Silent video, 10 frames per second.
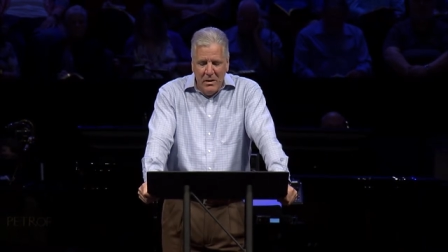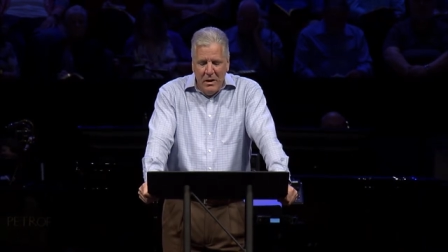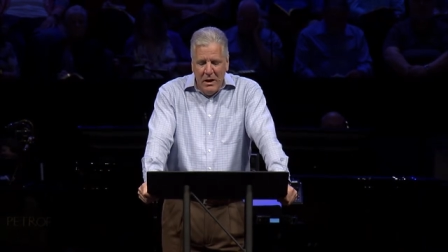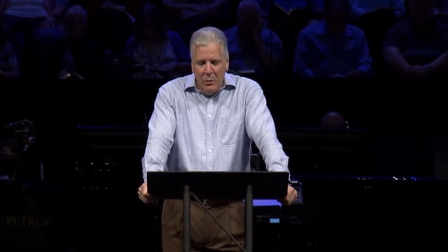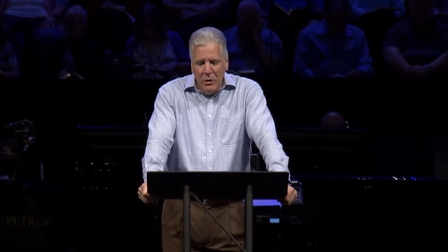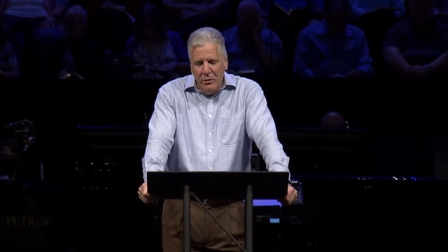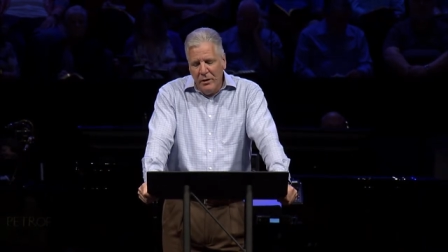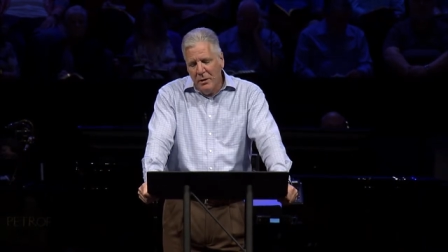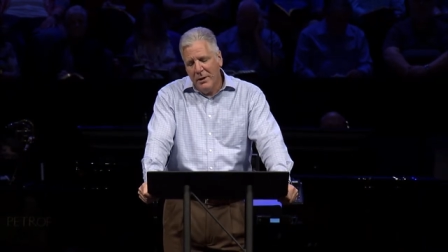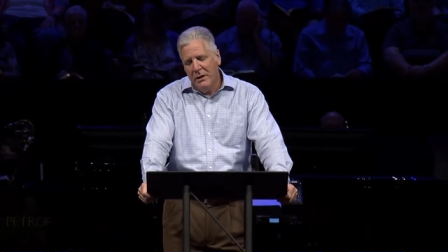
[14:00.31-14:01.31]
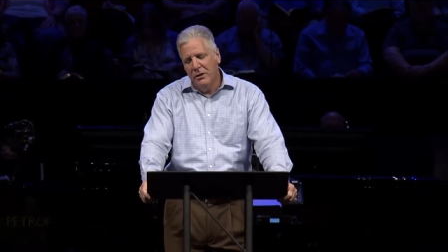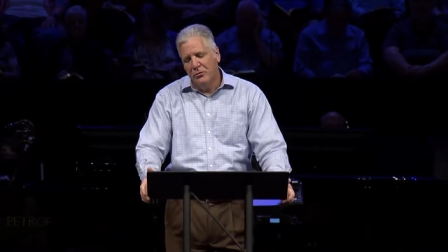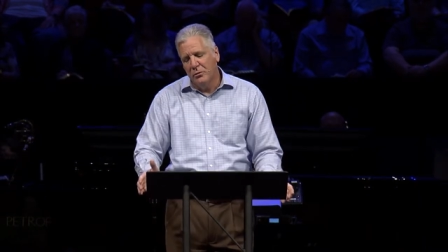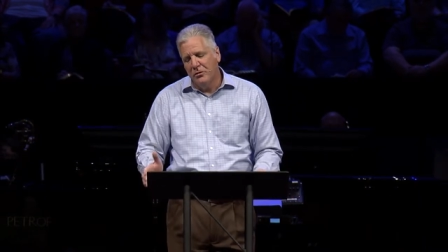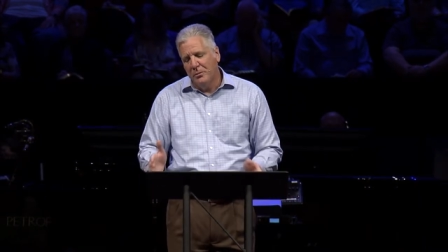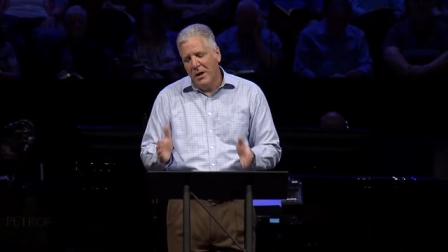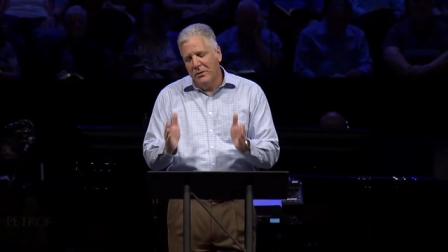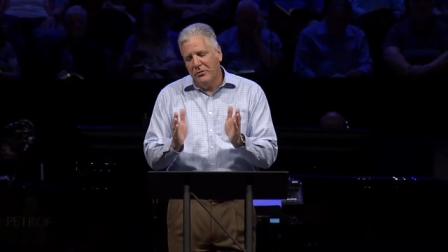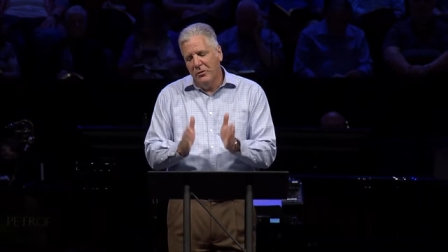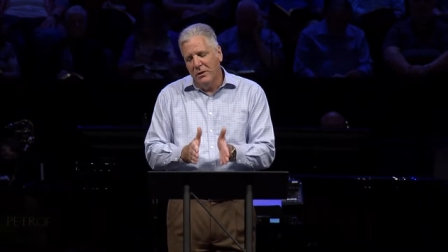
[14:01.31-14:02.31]
And when you think about his
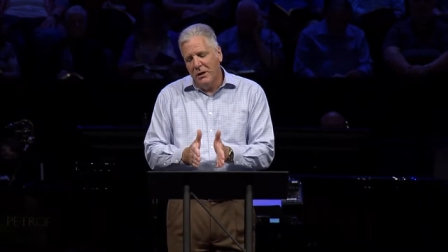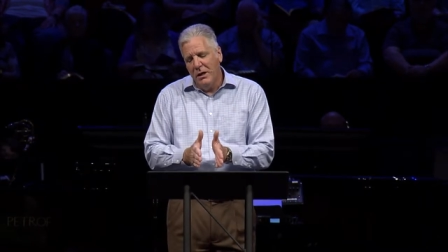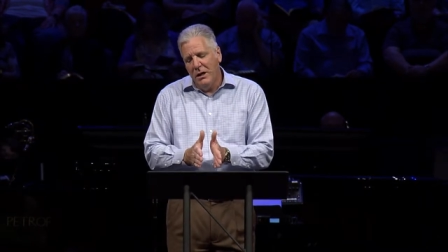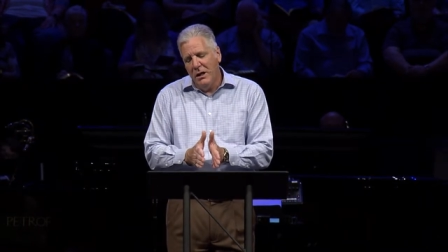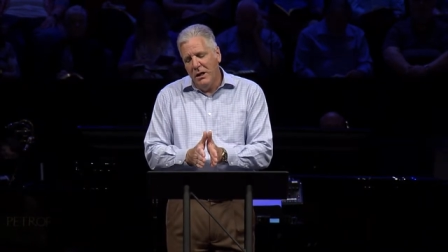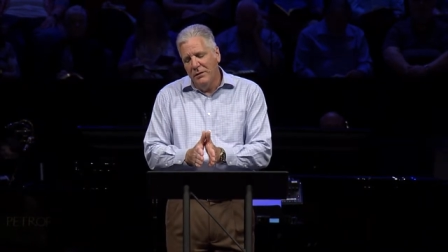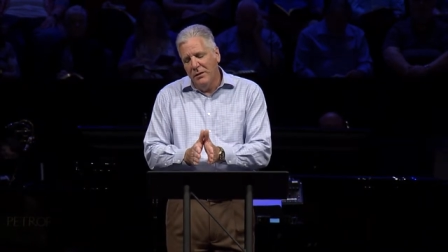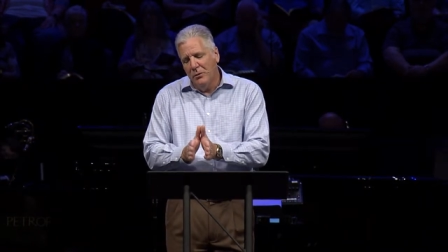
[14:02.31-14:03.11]
response to the king and then the